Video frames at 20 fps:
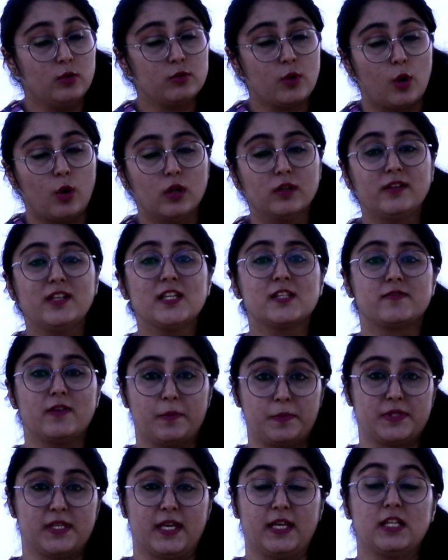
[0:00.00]
out all these
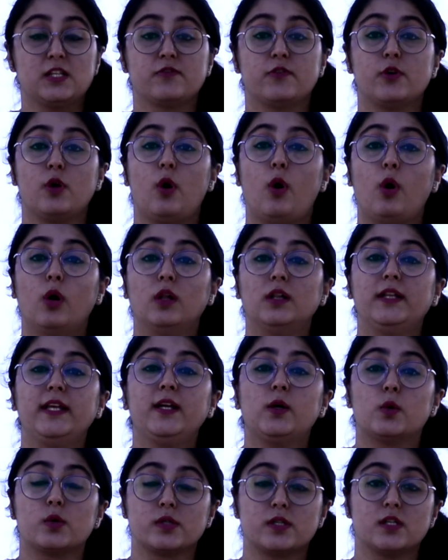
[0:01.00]
websites for all the
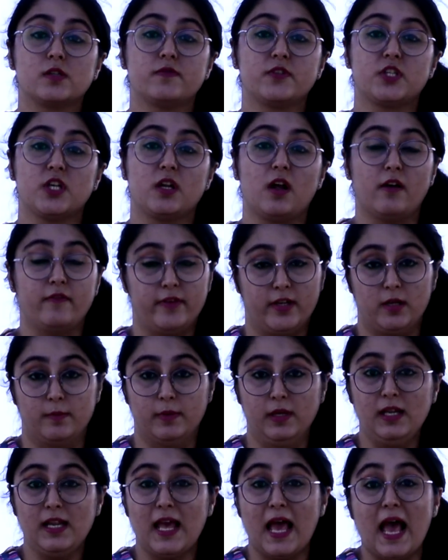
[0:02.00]
courses which are
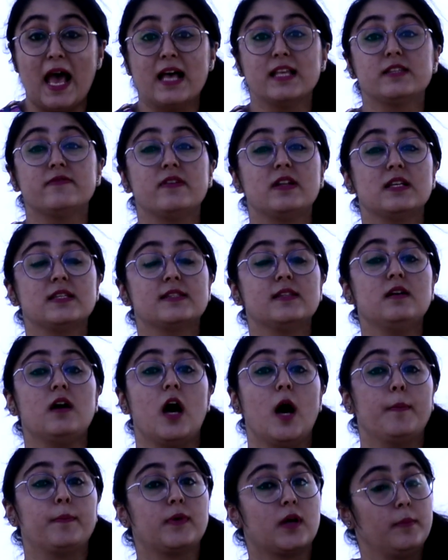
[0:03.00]
available as well as the
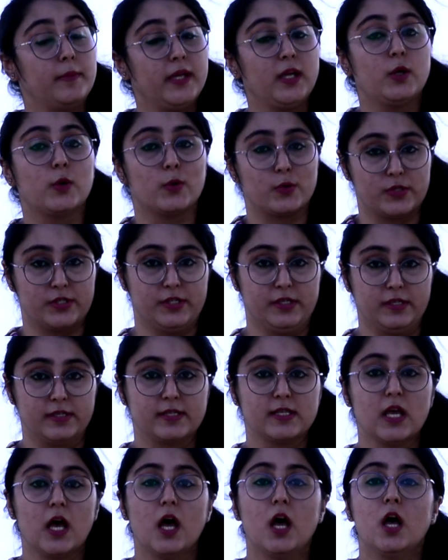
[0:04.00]
upcoming courses.